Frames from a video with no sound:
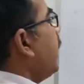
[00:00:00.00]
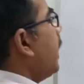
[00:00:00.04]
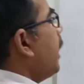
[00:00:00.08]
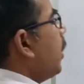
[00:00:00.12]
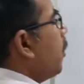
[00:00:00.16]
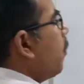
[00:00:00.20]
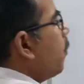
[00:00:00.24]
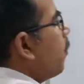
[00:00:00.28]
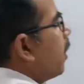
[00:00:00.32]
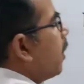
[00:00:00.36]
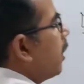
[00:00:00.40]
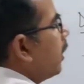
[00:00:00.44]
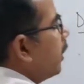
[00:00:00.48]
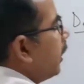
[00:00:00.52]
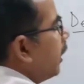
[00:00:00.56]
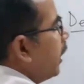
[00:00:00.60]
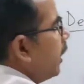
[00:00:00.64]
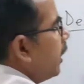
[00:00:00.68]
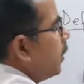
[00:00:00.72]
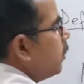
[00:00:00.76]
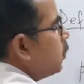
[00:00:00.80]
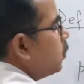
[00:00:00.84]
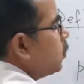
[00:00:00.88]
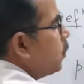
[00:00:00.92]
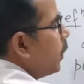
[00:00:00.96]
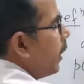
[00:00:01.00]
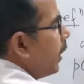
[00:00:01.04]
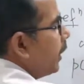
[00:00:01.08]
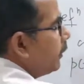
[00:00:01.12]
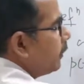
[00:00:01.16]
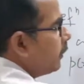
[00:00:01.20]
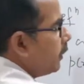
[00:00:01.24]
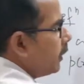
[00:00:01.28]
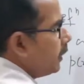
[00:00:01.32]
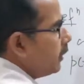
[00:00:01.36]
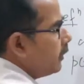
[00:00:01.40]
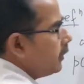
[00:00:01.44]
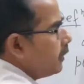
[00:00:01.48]
a1, a2, a3
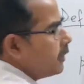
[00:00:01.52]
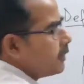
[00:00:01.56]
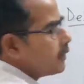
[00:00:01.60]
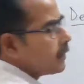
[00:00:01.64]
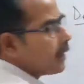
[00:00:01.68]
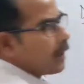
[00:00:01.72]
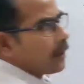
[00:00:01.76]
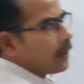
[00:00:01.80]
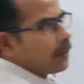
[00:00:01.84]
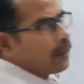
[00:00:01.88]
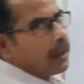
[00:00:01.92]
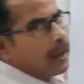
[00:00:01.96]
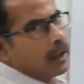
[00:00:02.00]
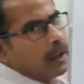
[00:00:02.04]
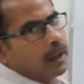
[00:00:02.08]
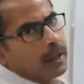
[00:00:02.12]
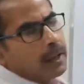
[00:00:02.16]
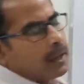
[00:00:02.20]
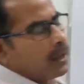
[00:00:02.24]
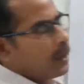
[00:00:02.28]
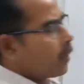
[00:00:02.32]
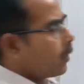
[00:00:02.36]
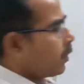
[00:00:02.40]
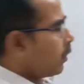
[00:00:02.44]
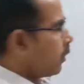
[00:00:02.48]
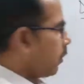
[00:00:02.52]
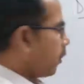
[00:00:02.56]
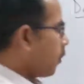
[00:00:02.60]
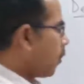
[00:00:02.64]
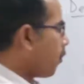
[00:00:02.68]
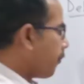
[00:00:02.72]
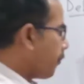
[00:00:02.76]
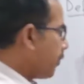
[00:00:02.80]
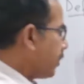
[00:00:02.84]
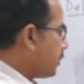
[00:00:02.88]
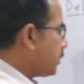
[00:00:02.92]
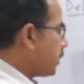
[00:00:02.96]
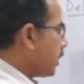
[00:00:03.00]
these are the
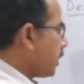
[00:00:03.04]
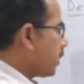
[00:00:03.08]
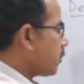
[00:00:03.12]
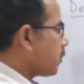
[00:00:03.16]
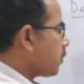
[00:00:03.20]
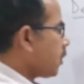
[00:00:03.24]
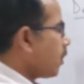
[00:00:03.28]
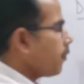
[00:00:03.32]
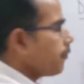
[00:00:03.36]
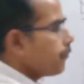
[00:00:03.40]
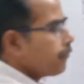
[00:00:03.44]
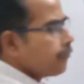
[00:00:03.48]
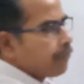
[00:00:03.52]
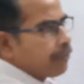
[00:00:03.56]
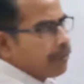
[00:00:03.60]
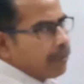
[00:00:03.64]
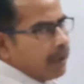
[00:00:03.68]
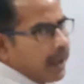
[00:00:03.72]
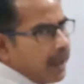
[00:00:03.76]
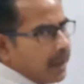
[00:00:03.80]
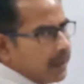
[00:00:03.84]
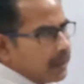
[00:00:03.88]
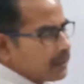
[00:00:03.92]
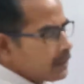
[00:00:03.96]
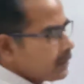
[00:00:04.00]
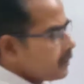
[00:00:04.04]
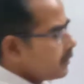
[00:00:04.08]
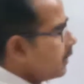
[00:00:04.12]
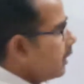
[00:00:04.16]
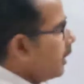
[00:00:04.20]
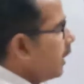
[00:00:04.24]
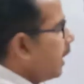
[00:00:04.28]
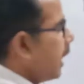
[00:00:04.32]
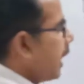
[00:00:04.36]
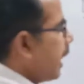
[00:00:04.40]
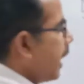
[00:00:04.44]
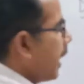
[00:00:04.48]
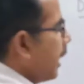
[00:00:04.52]
coefficient of x
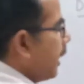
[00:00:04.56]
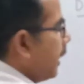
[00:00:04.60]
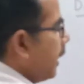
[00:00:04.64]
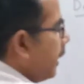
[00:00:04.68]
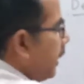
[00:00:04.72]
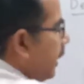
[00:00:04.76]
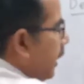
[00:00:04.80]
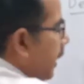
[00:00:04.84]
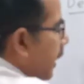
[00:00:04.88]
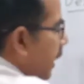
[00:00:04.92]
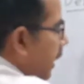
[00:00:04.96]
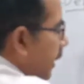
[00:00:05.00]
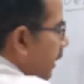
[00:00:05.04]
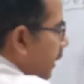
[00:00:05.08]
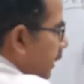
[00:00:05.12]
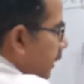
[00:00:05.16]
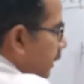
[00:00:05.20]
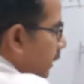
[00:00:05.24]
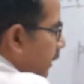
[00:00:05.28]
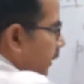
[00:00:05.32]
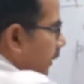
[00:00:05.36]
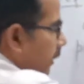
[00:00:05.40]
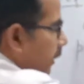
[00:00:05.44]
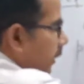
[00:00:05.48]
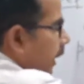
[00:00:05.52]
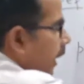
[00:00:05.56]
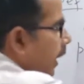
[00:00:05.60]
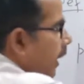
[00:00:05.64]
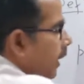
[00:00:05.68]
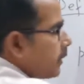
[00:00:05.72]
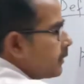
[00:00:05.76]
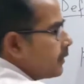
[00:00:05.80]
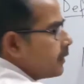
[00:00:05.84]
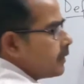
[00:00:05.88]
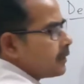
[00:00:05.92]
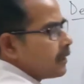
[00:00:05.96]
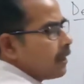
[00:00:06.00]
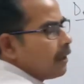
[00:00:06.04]
and x
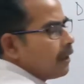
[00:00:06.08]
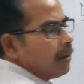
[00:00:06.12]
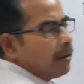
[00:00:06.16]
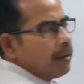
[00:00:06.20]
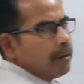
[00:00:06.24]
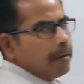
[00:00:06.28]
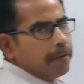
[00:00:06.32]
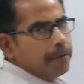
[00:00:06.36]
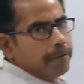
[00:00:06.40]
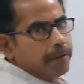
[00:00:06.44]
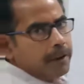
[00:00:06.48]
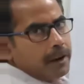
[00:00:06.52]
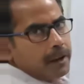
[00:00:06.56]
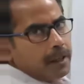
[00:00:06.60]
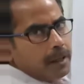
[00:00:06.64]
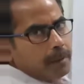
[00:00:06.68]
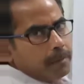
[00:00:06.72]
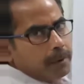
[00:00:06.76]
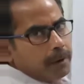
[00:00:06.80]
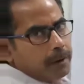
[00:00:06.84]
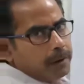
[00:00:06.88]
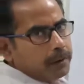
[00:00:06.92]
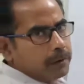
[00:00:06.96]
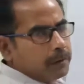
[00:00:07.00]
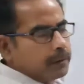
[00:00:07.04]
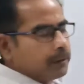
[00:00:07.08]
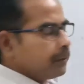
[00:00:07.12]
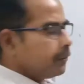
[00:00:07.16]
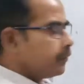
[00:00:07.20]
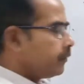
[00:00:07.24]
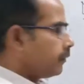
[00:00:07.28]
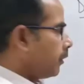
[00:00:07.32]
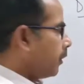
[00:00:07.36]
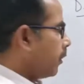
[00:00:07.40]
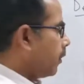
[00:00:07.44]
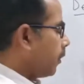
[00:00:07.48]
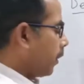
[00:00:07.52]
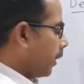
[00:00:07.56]
is the variable.
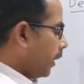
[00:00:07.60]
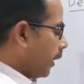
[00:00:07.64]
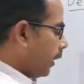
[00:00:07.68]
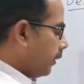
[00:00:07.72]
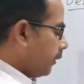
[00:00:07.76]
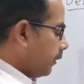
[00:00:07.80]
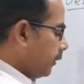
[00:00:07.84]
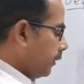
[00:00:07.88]
Okay.